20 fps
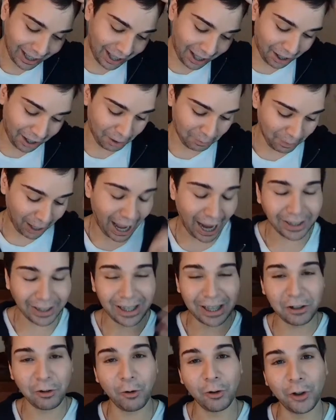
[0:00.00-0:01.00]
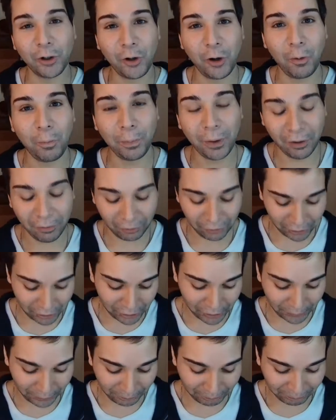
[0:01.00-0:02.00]
I think cornucopia for
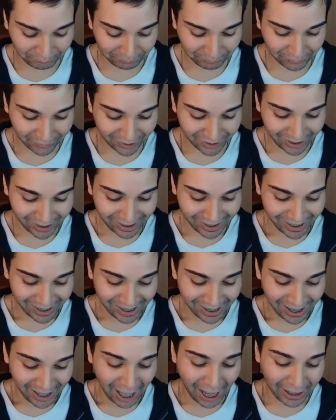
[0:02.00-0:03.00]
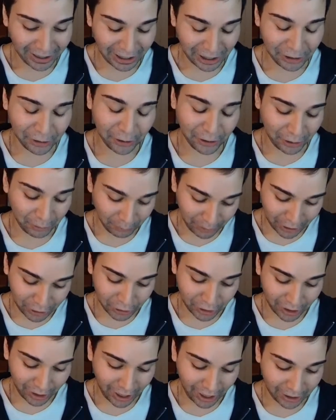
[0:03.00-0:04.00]
you, I think you're going to reach
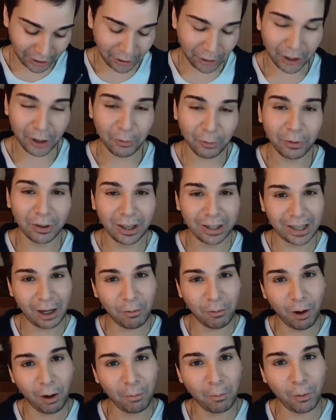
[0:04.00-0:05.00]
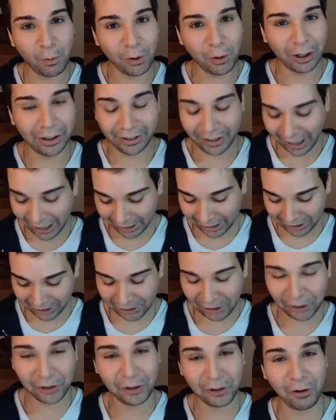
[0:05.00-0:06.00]
it and you're going to realize I want more. And then
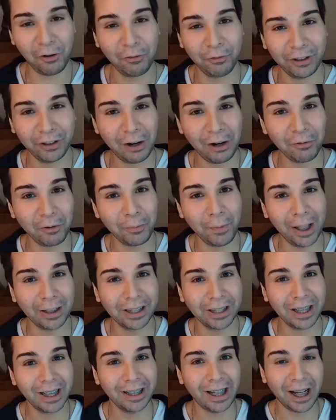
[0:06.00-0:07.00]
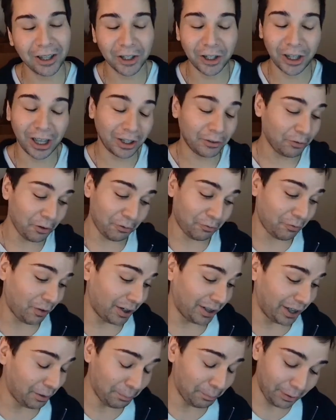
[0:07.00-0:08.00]
you're going to go for that romantic connection. It's real
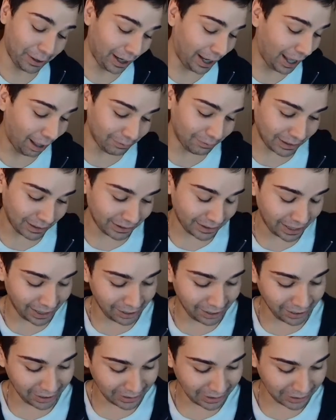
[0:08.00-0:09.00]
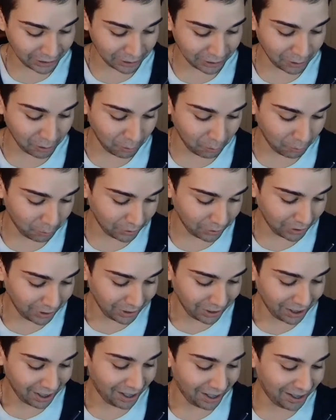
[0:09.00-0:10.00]
funny, but I have to say it because it's so,
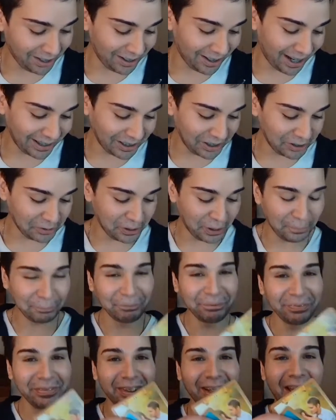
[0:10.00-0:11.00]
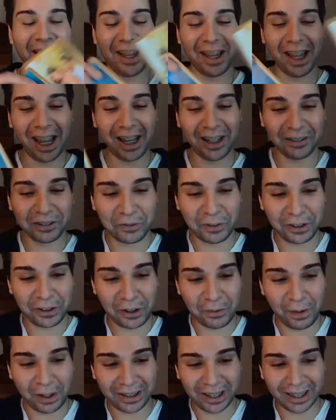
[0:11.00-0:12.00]
I knew it. I was wondering
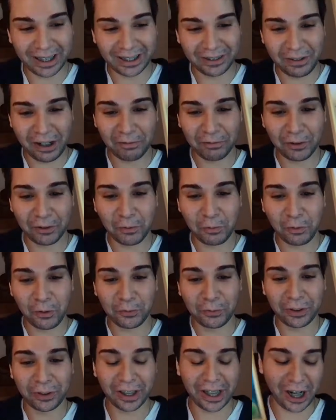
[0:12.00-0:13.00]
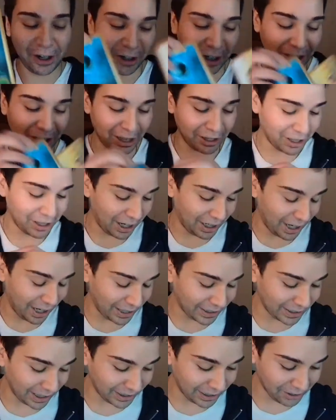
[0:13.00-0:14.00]
about this. We have the world with the caring connection.
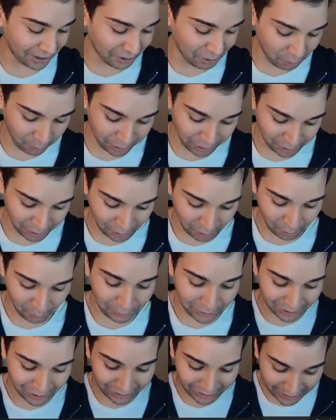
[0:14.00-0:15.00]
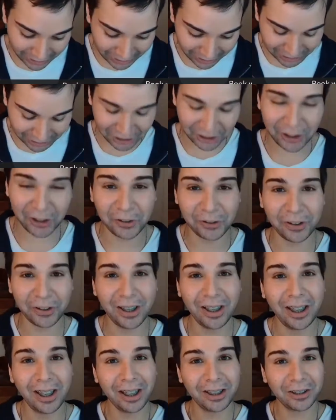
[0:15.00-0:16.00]
It's like the cornucopia leads you
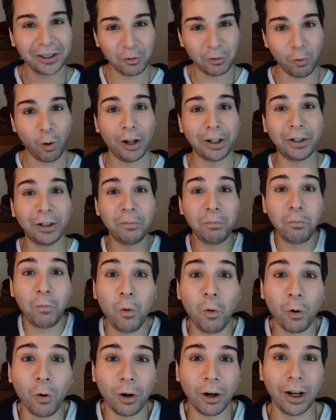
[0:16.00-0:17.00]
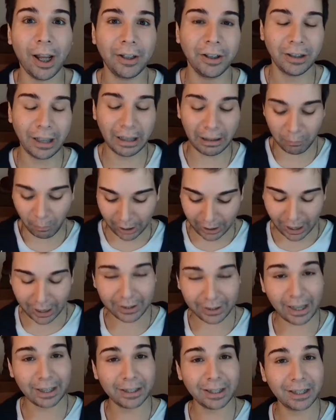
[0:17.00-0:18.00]
to wanting more. And you're like, why not
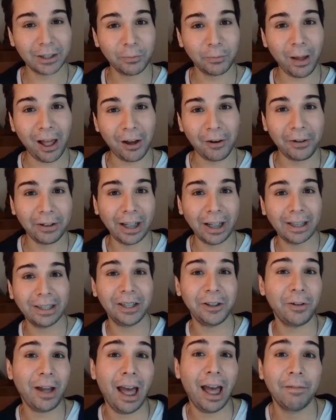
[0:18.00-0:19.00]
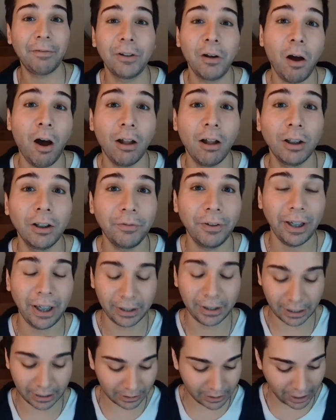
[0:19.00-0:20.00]
this as well? And I see you having all of it in
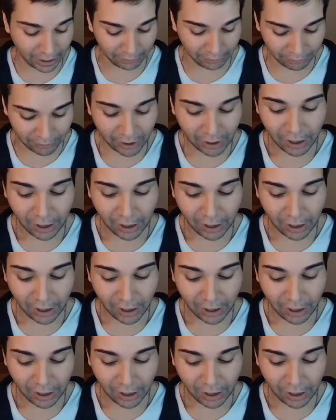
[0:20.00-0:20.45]
this life.